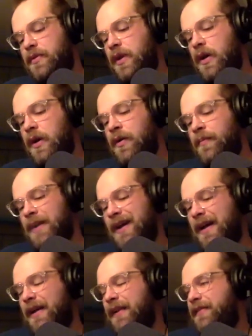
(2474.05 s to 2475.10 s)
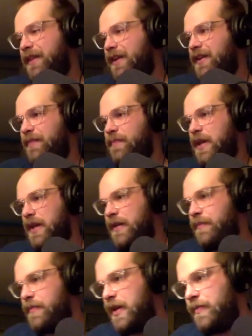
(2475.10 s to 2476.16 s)
I think he
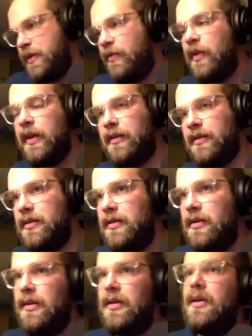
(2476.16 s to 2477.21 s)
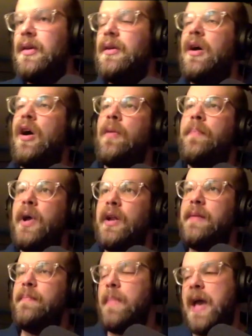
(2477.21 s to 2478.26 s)
made maybe like our
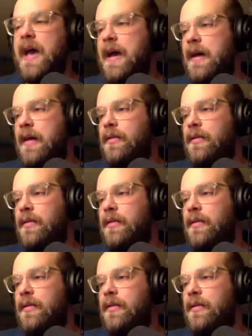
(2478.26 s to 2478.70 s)
buddy Matt.